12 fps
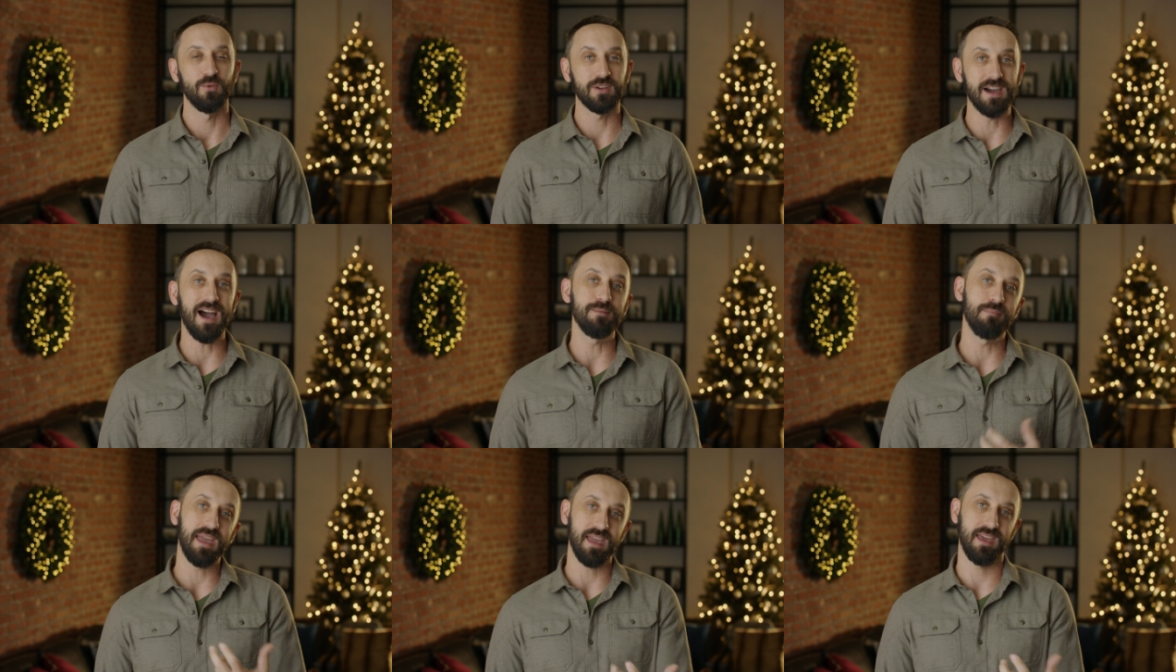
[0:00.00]
Well,
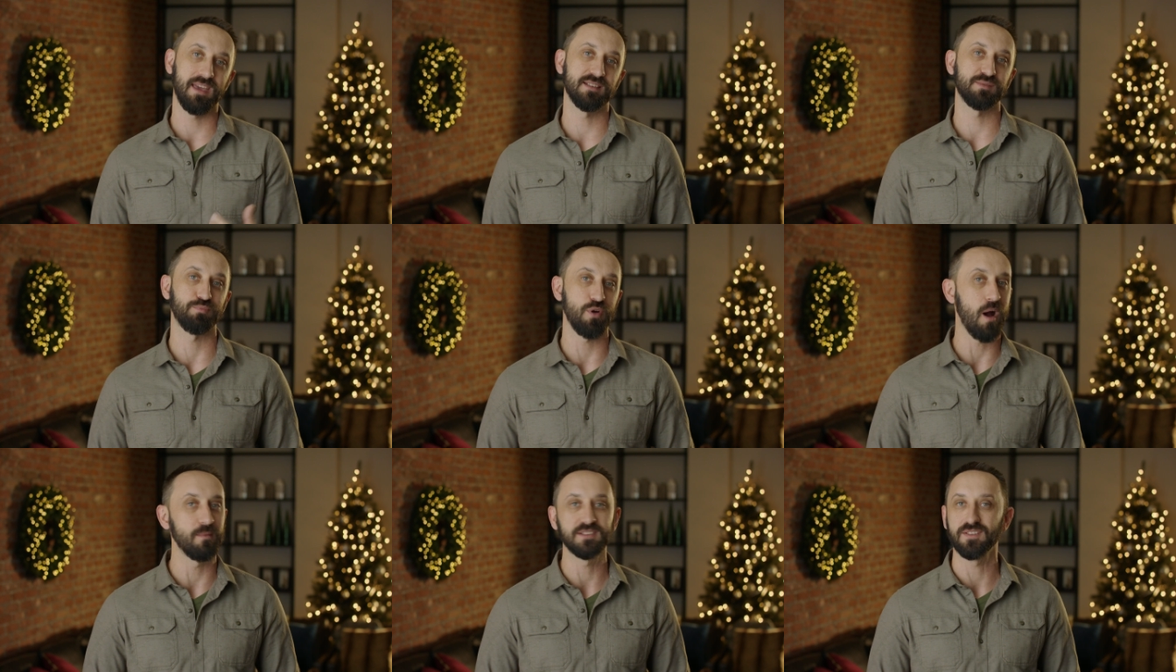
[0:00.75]
God meant his
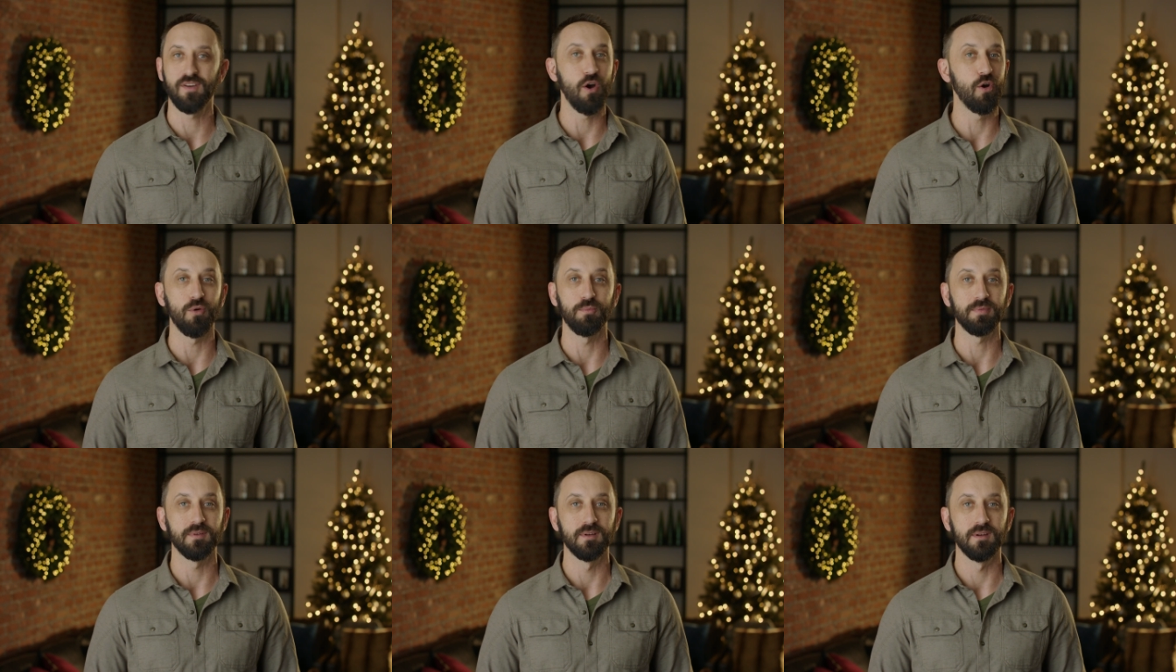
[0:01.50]
promise of
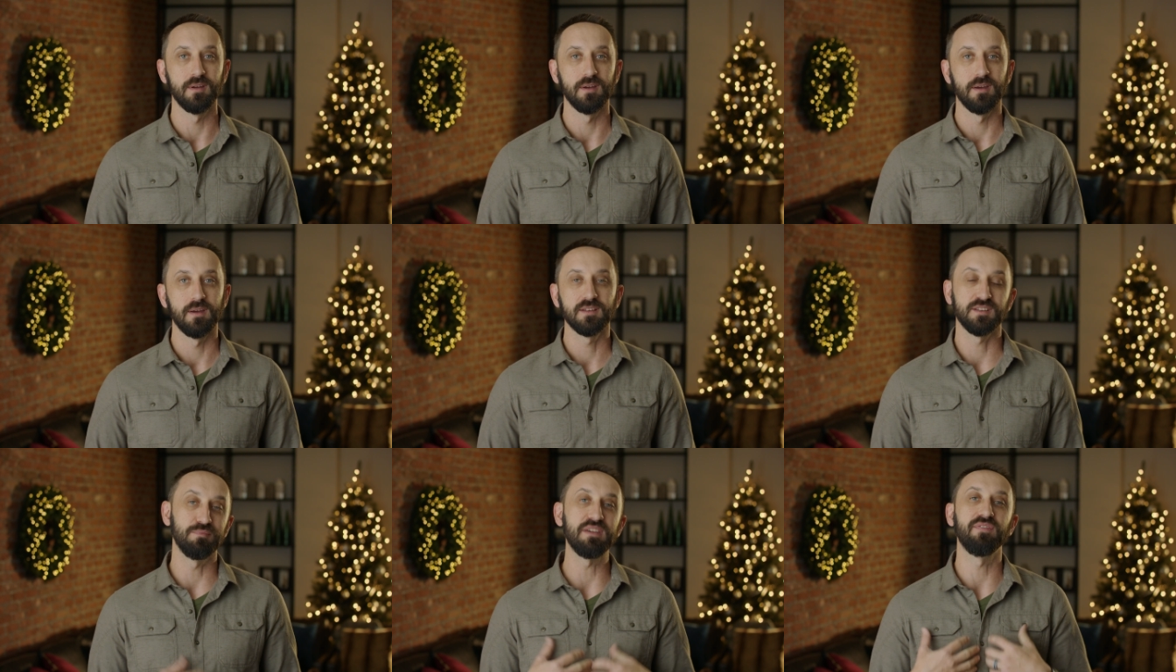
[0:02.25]
hope
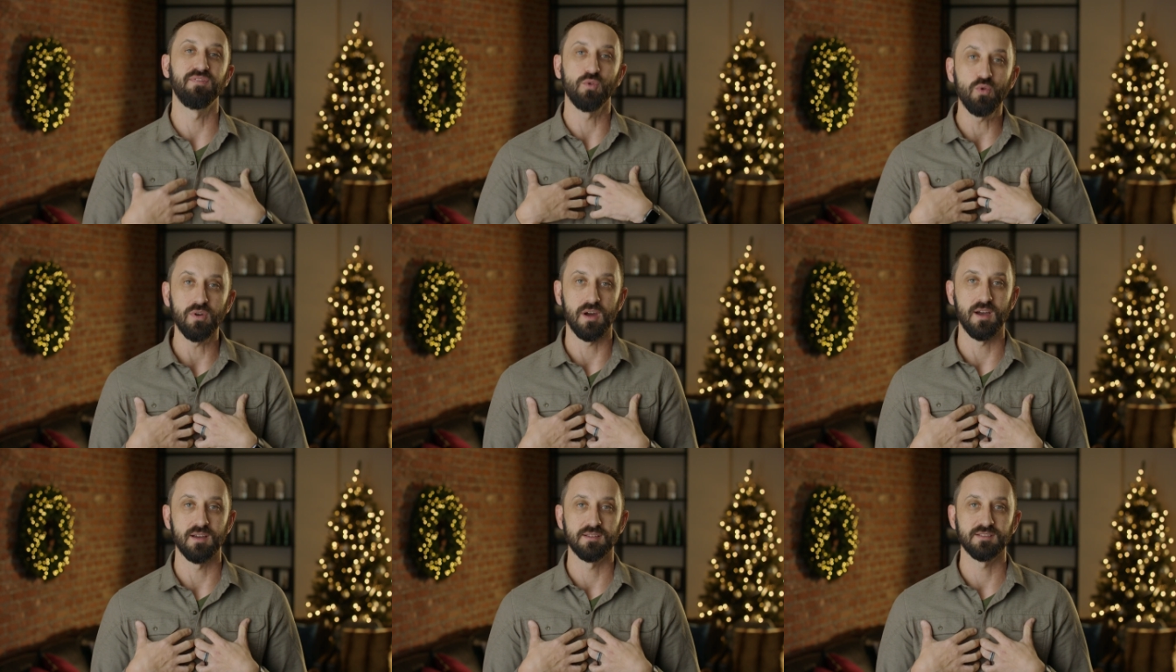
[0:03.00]
to be for
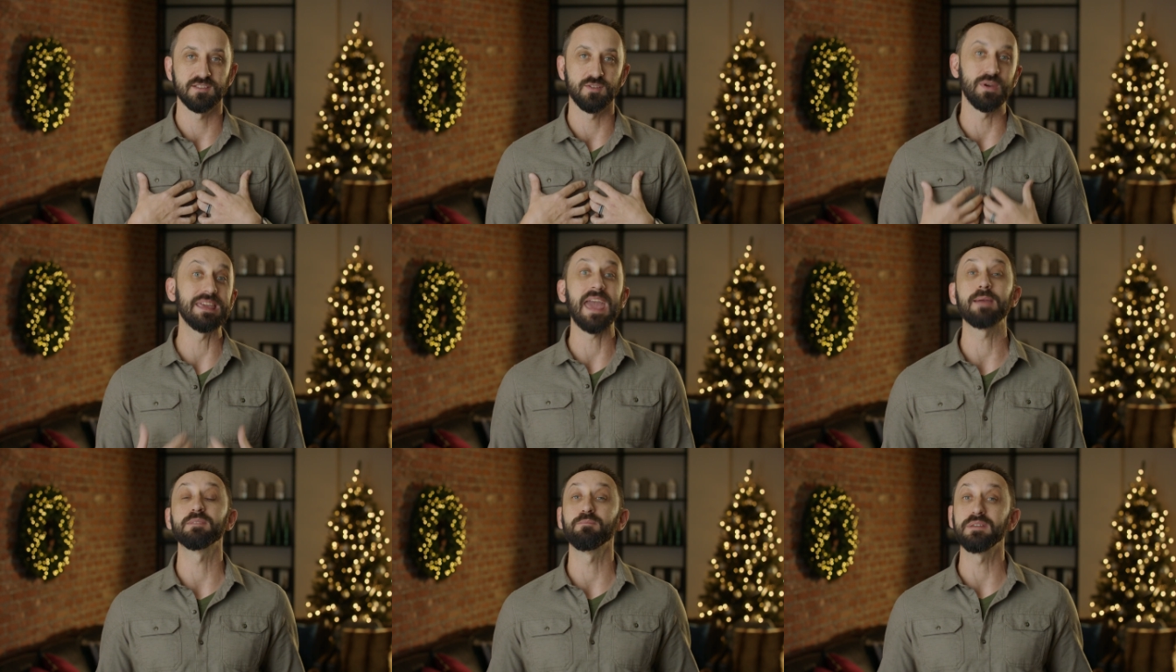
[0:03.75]
us, so he
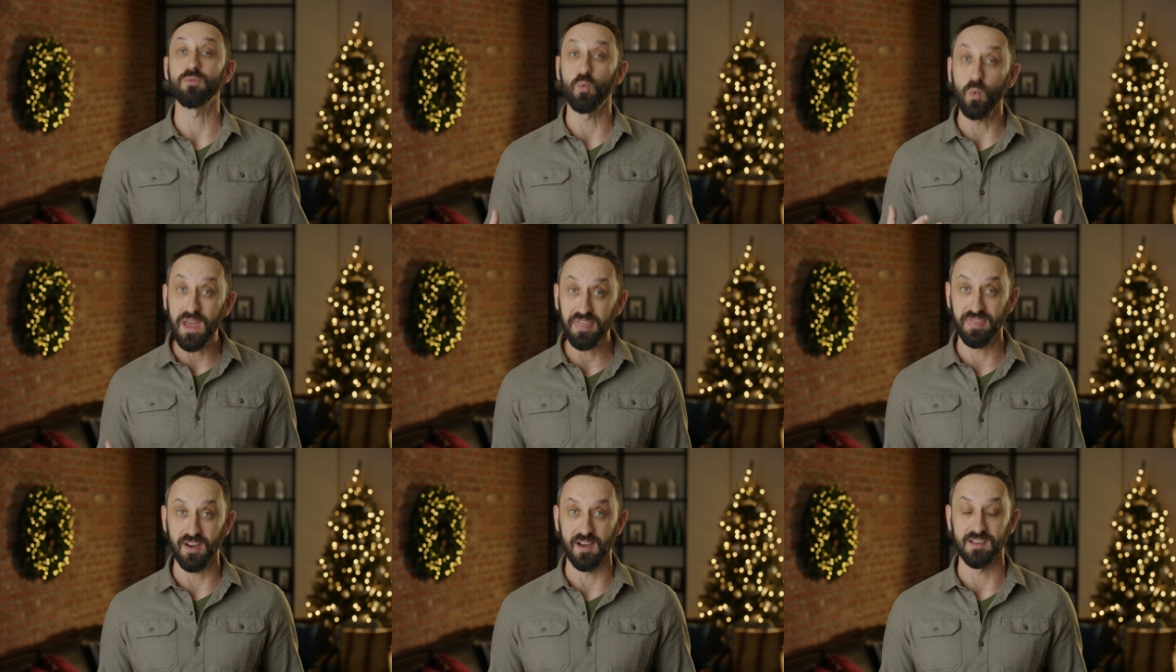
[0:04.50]
came to be
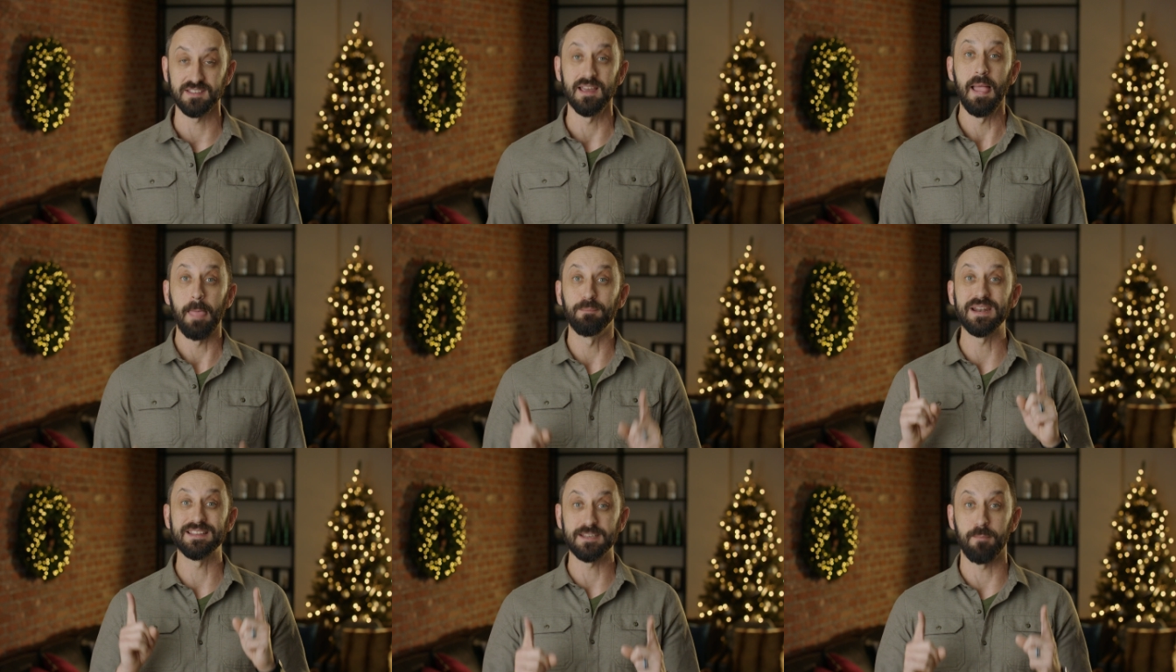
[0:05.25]
with us,
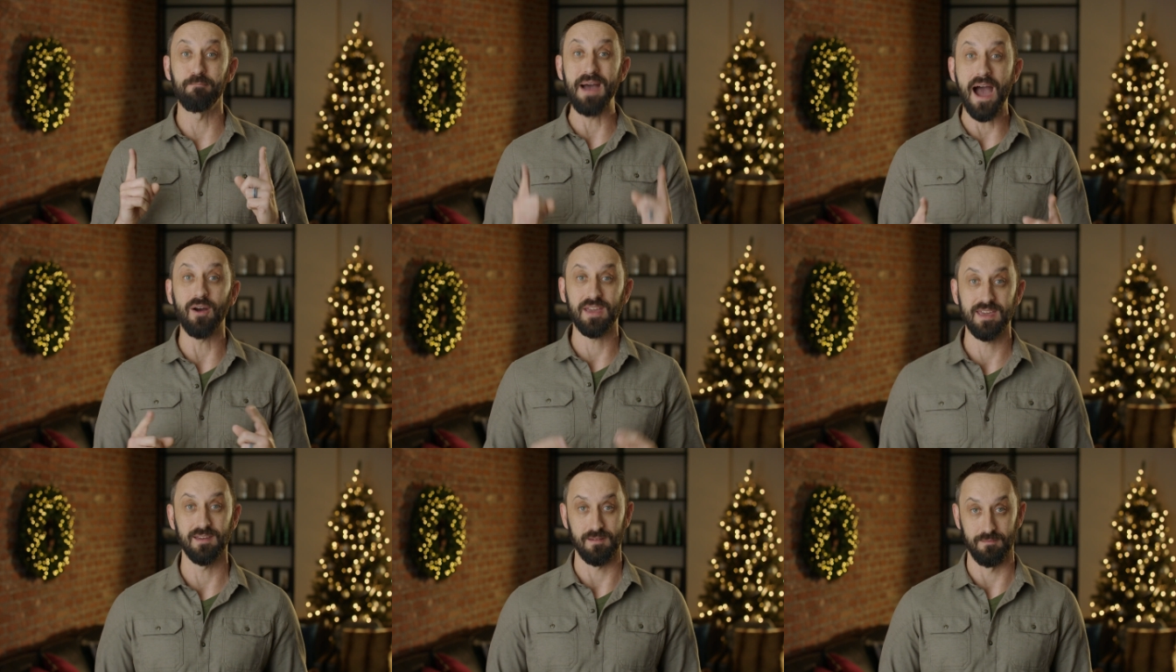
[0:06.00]
but it's about
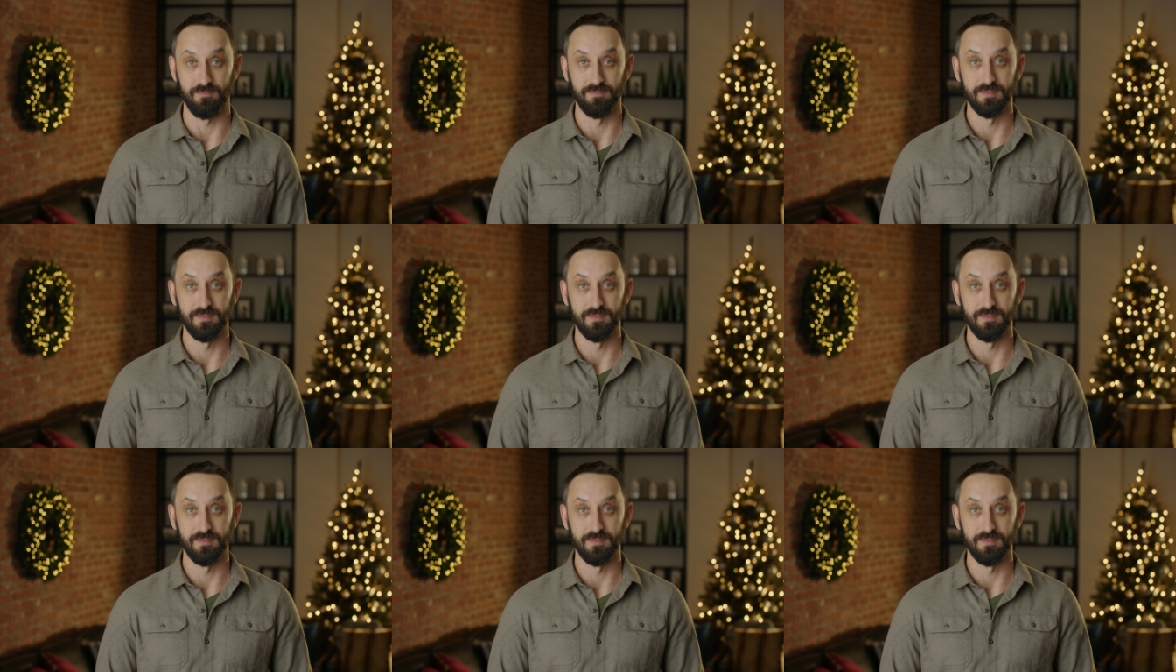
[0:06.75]
him.